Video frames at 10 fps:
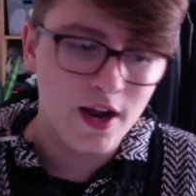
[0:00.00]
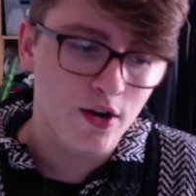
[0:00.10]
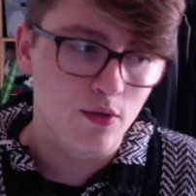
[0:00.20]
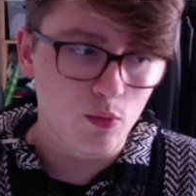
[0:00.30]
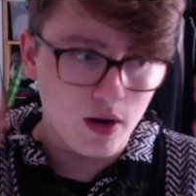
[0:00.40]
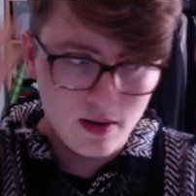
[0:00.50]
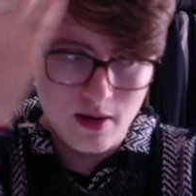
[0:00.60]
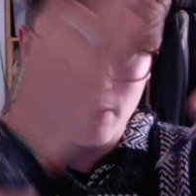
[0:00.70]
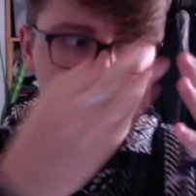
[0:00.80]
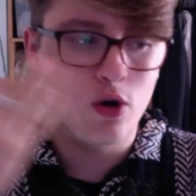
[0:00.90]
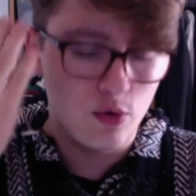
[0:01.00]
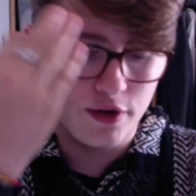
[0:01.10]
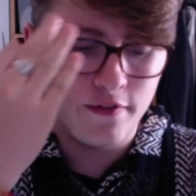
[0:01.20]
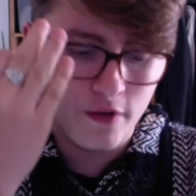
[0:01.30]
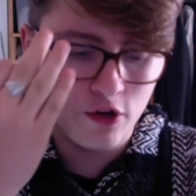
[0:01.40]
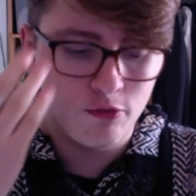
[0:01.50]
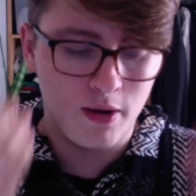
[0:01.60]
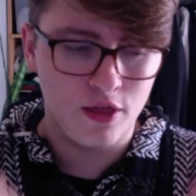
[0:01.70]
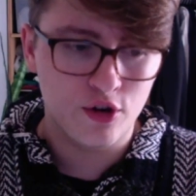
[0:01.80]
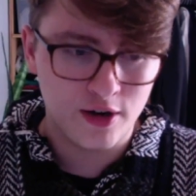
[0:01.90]
or in my auric field of my
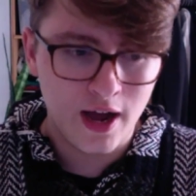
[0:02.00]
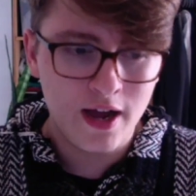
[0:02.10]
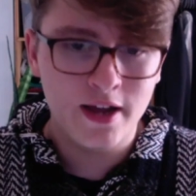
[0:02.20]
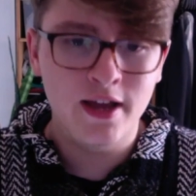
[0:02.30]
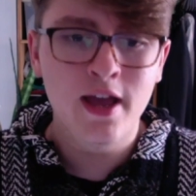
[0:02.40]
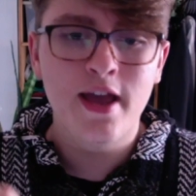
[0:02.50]
third eye,